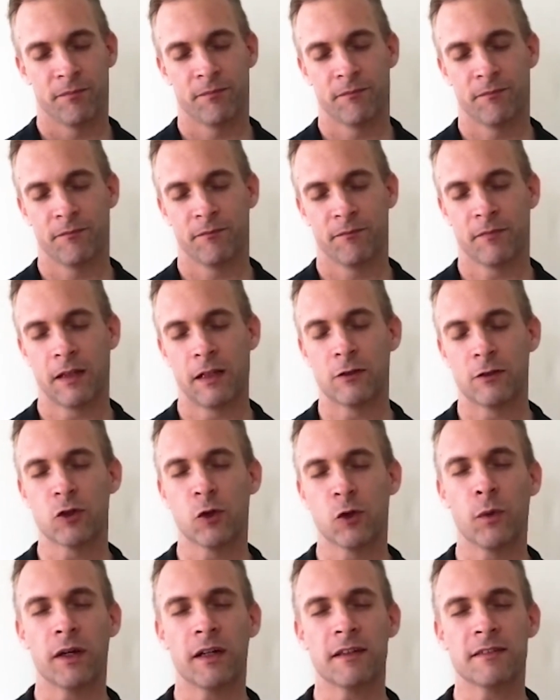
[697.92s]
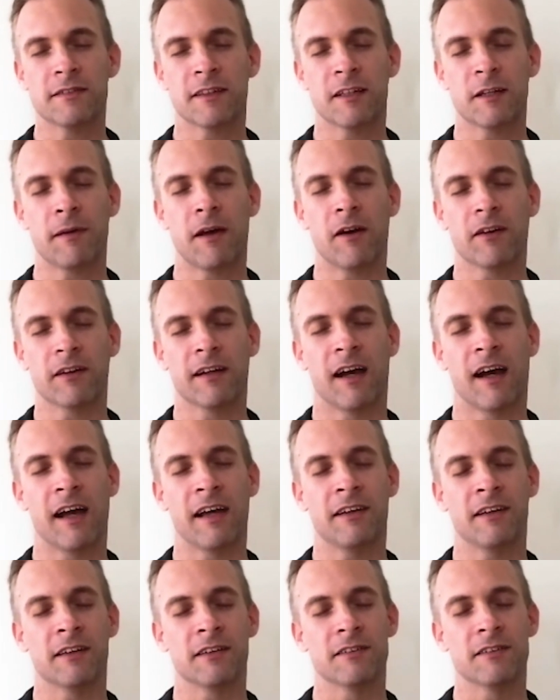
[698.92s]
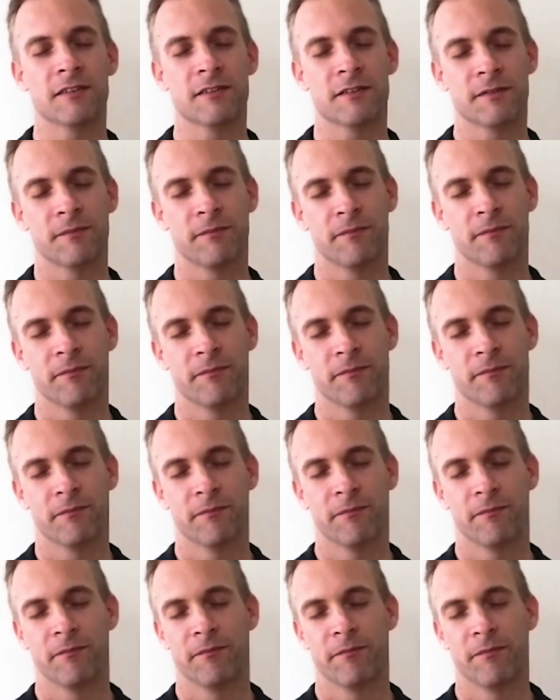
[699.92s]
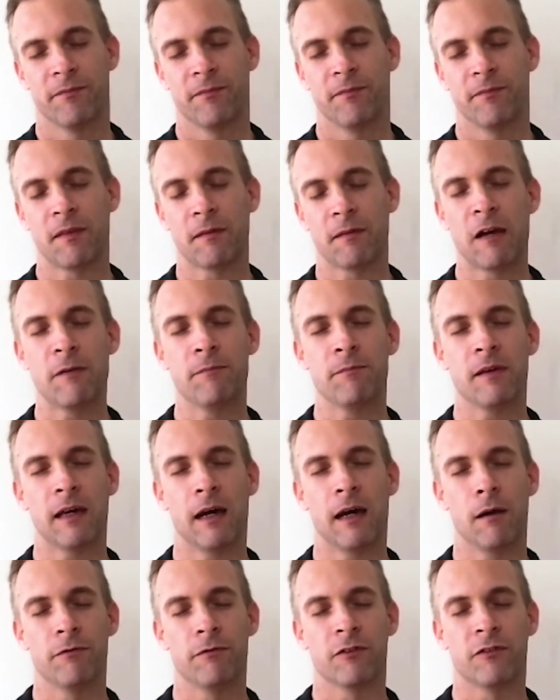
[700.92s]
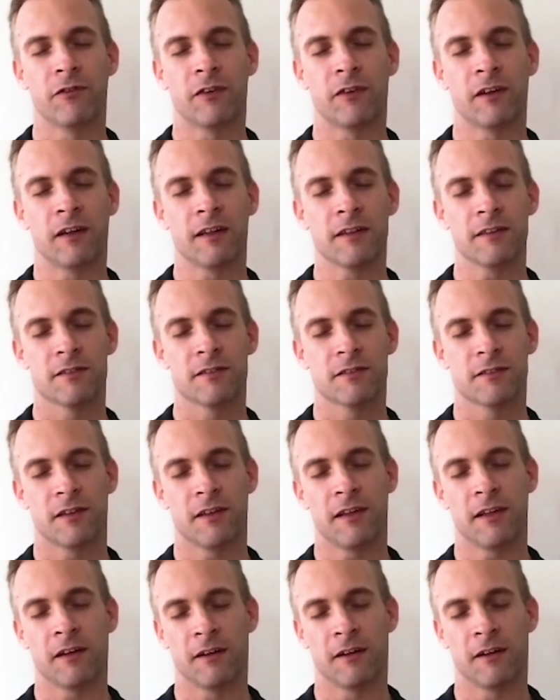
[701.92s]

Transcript: And so what is it about kindness that might be helpful for us to hear?